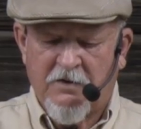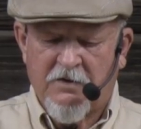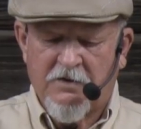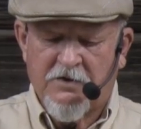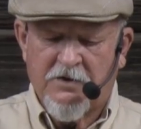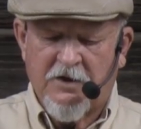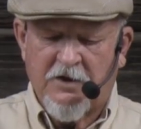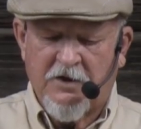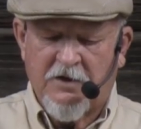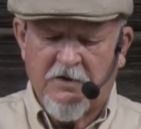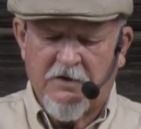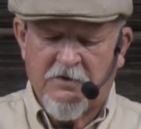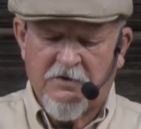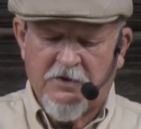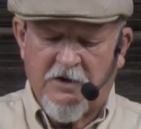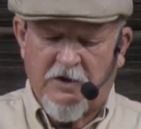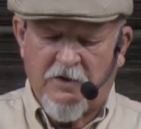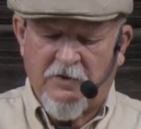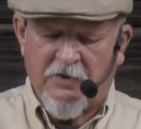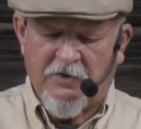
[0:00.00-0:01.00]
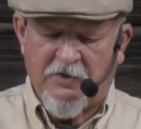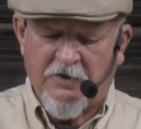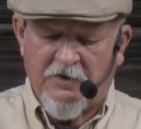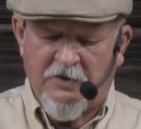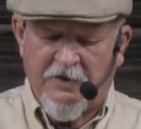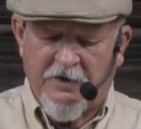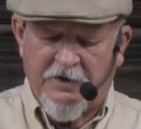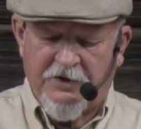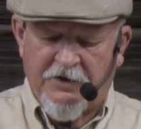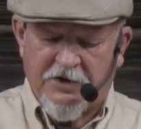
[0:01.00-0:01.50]
See, so
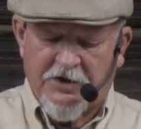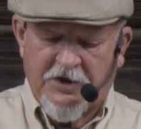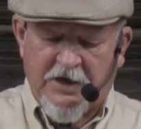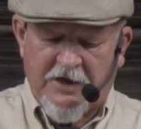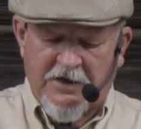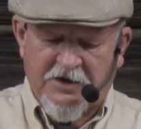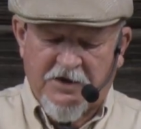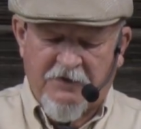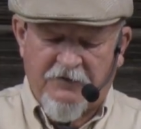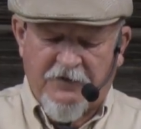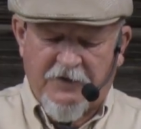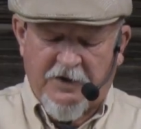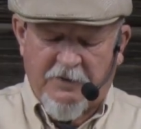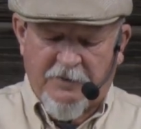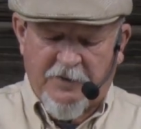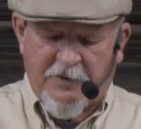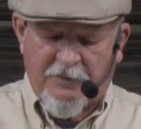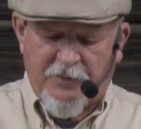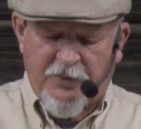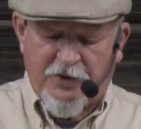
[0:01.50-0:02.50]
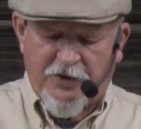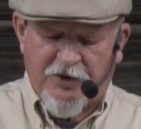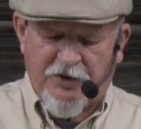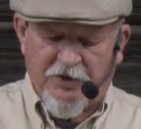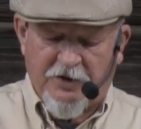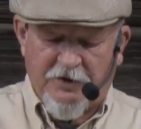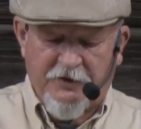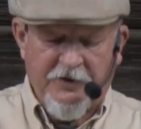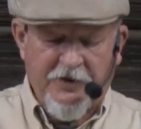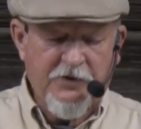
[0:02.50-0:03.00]
it just has to fit up there pretty
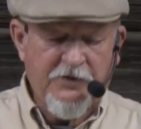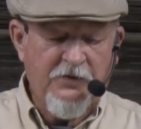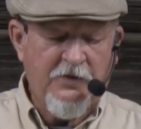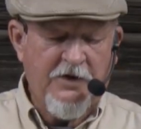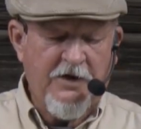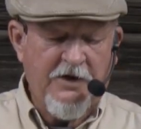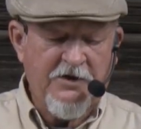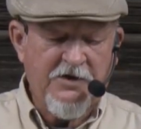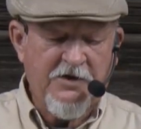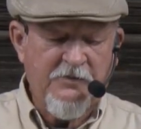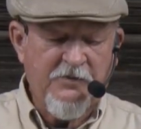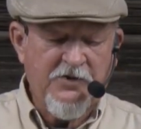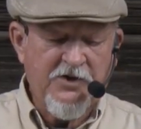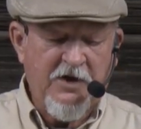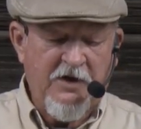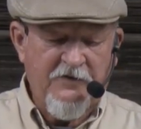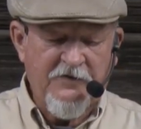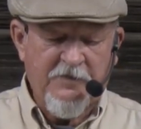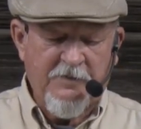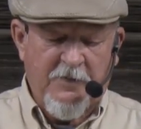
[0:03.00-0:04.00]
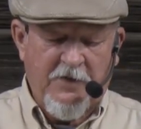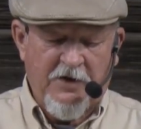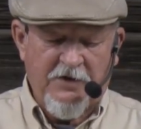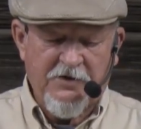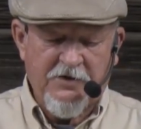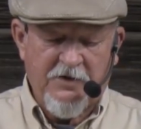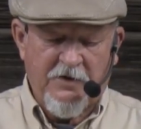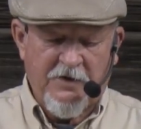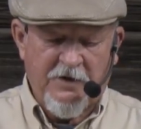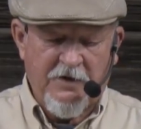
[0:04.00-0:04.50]
good. This one has some soft spots
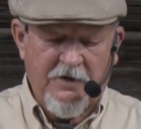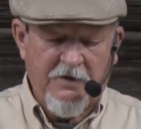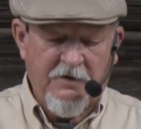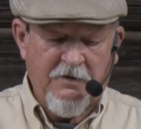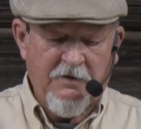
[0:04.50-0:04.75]
on it.